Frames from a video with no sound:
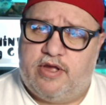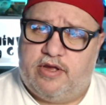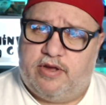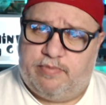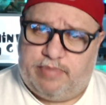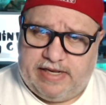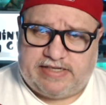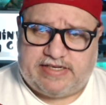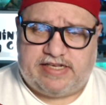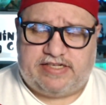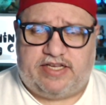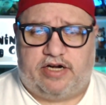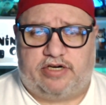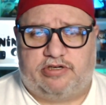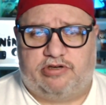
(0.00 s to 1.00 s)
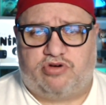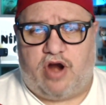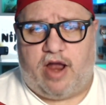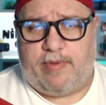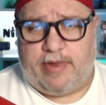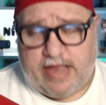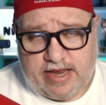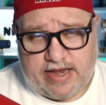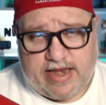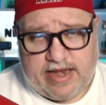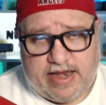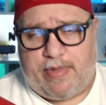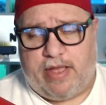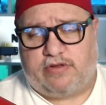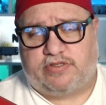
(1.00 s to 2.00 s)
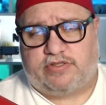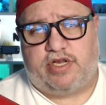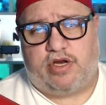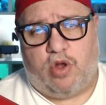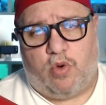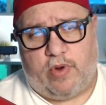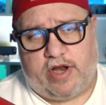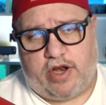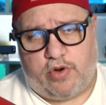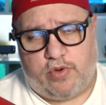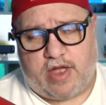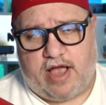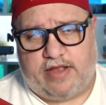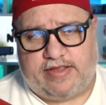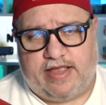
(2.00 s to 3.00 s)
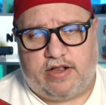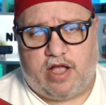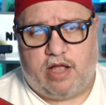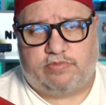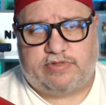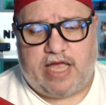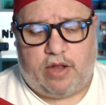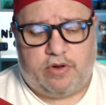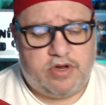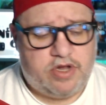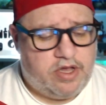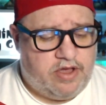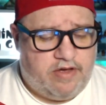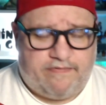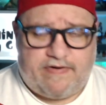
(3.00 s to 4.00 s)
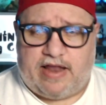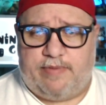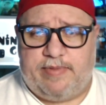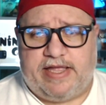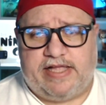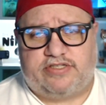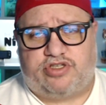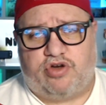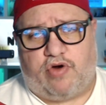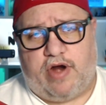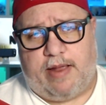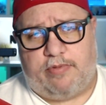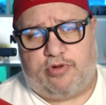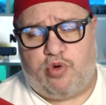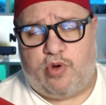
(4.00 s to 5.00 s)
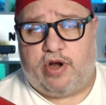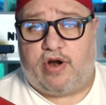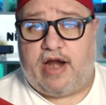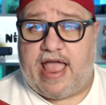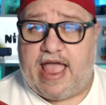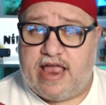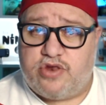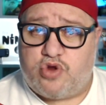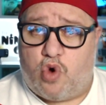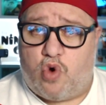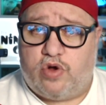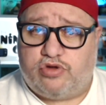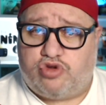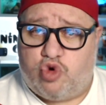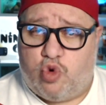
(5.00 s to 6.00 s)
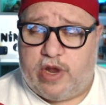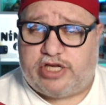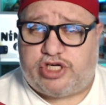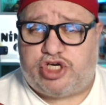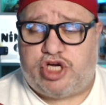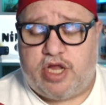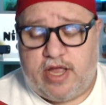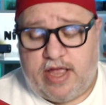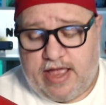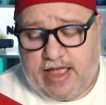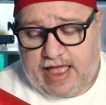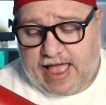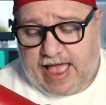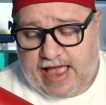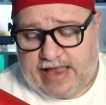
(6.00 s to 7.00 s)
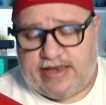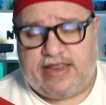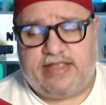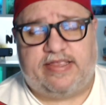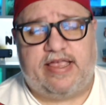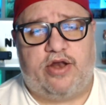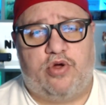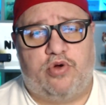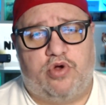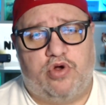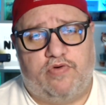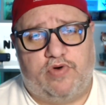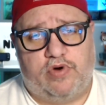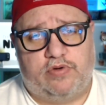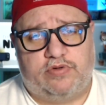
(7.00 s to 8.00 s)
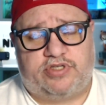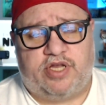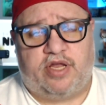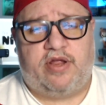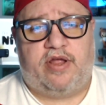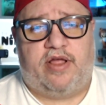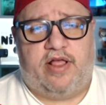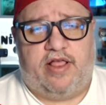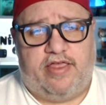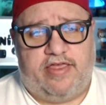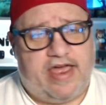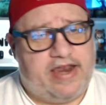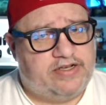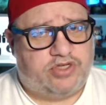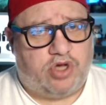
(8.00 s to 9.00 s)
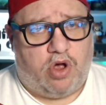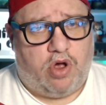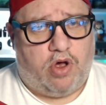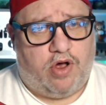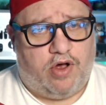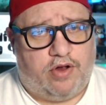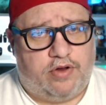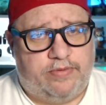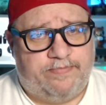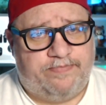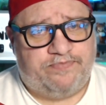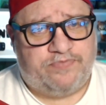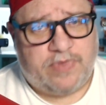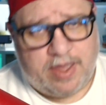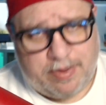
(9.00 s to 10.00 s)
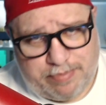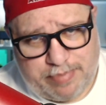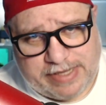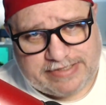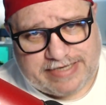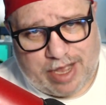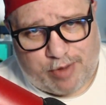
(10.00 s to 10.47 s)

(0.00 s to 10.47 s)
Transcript: please consider subscribing, hitting that bell so you know when the new content comes out. Follow me Instagram, Twitter, and on Twitch at Nintendo Gurus. That is all. Peace out,